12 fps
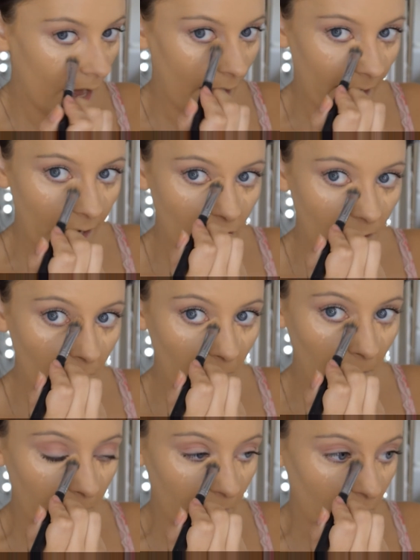I actually
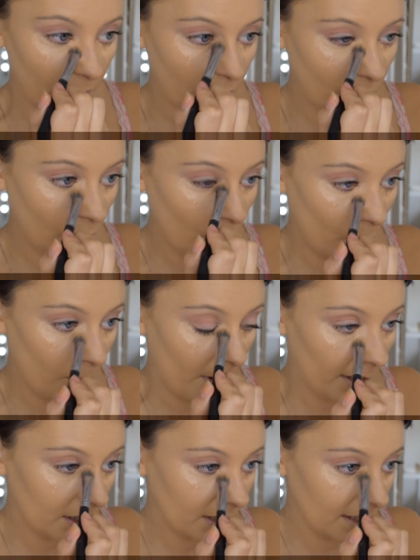probably used too
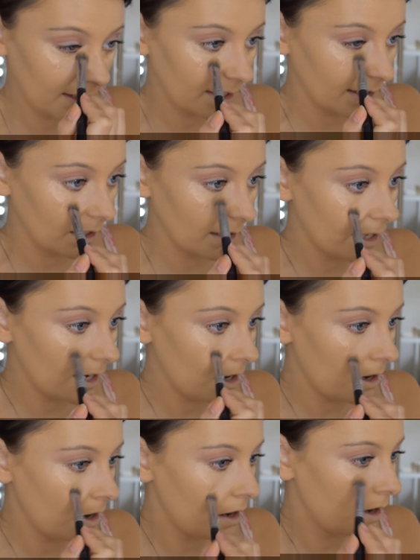much concealer
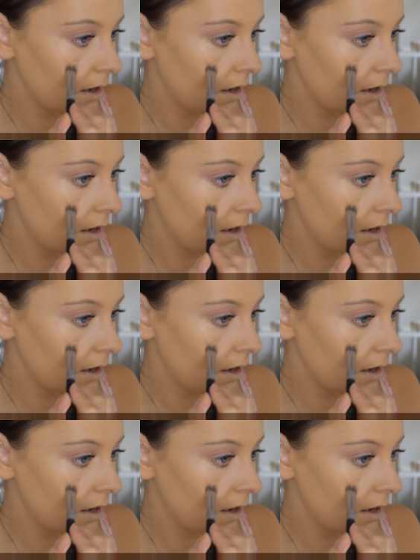there.